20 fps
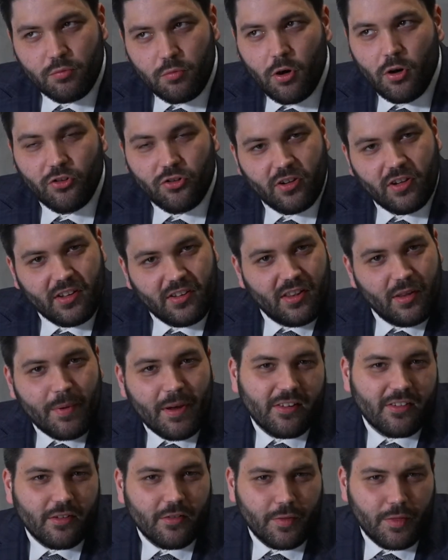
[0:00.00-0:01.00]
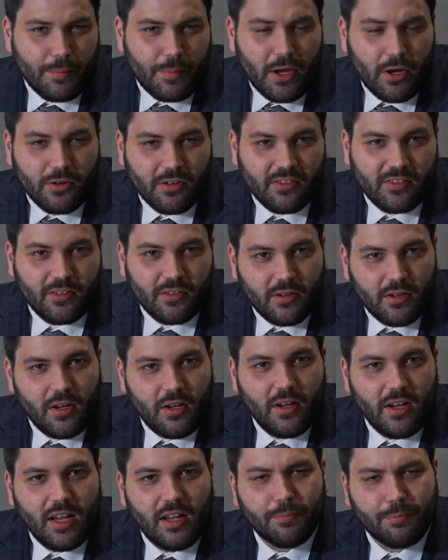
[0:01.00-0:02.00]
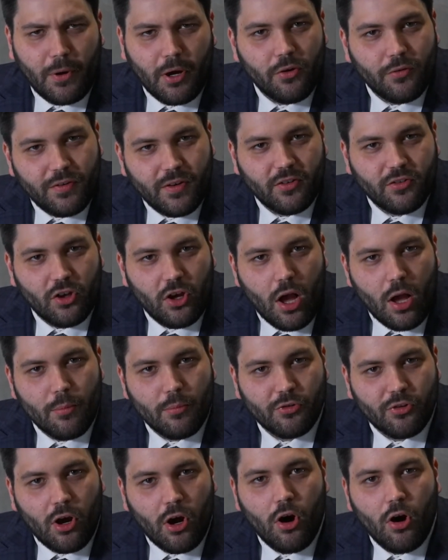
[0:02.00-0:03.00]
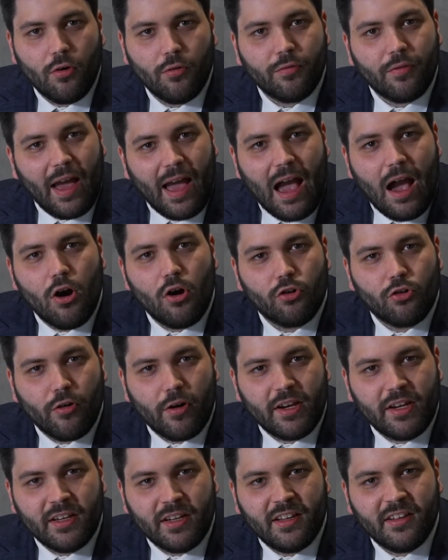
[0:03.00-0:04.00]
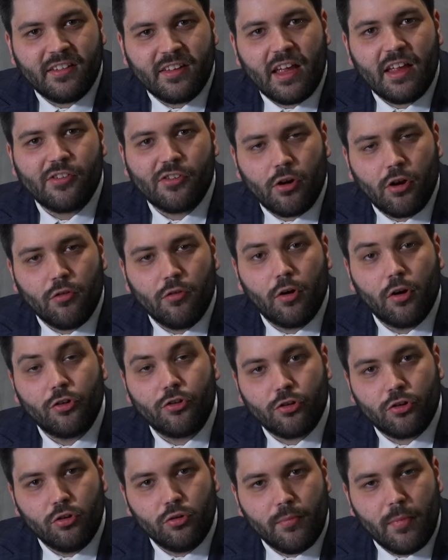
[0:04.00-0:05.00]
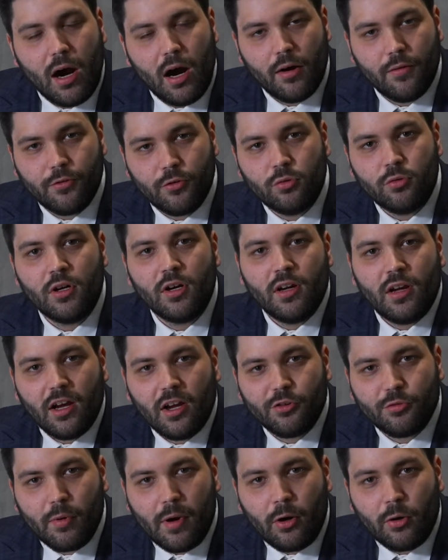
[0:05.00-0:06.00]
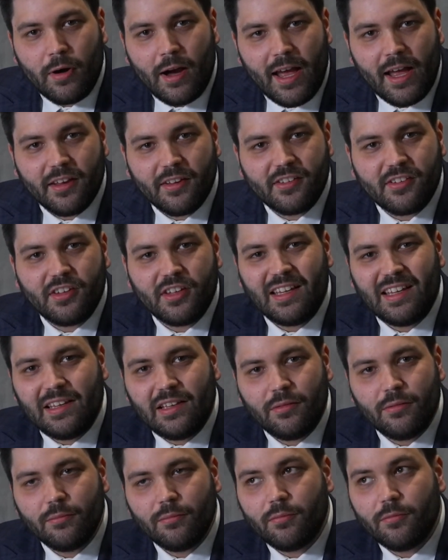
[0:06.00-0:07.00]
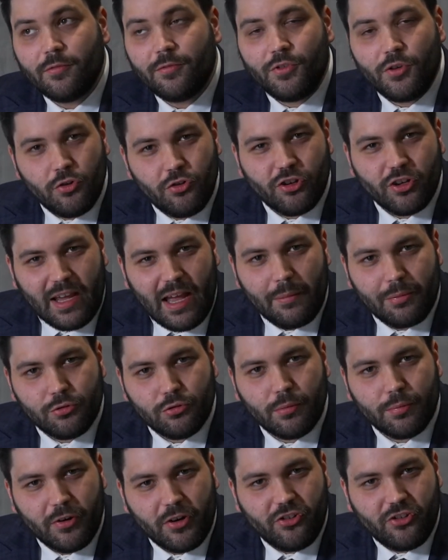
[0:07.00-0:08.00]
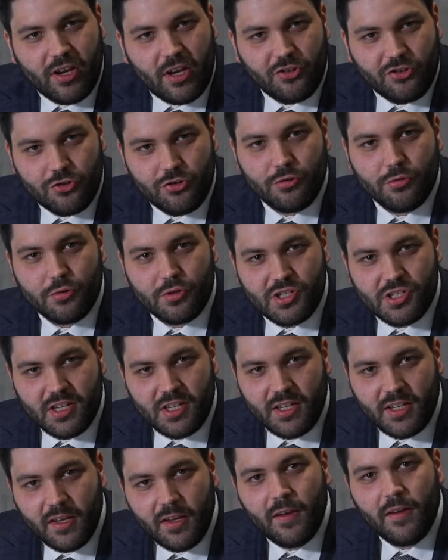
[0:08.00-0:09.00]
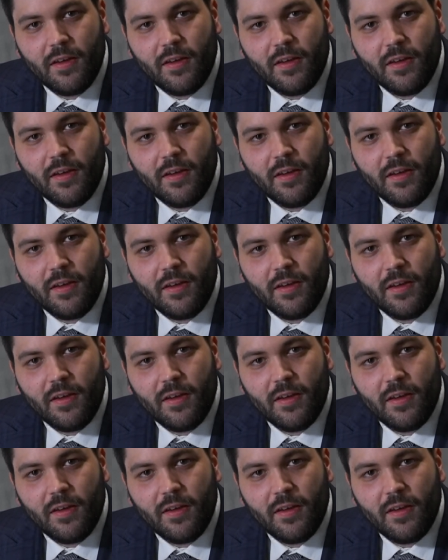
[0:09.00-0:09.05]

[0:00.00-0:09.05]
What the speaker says: watch is the best of the best, both in terms of how great it is as a horological marvel, as well as the future capital appreciation you will see